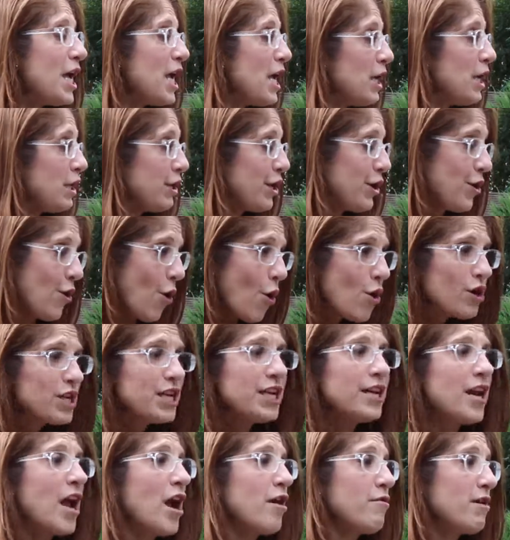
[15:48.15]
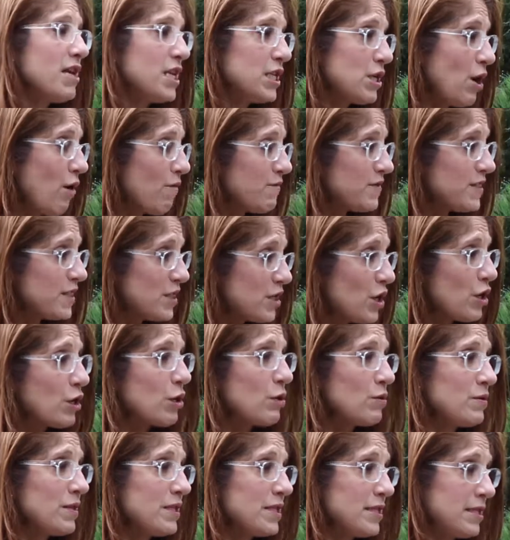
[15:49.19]
in the ordinary of
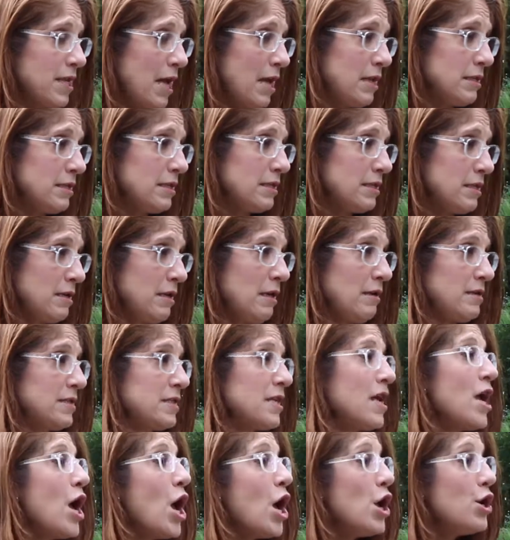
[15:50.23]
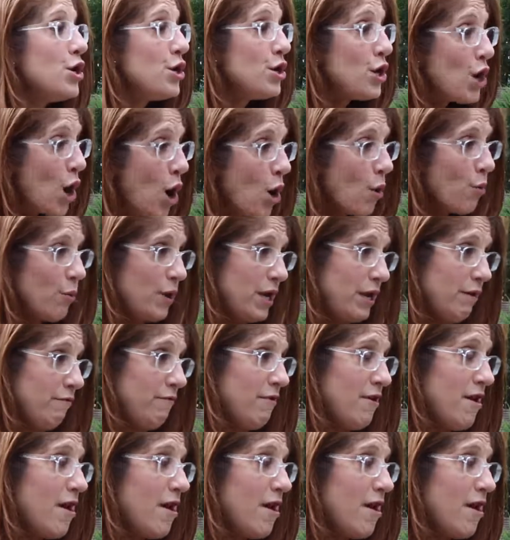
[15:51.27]
circumstances, knowing,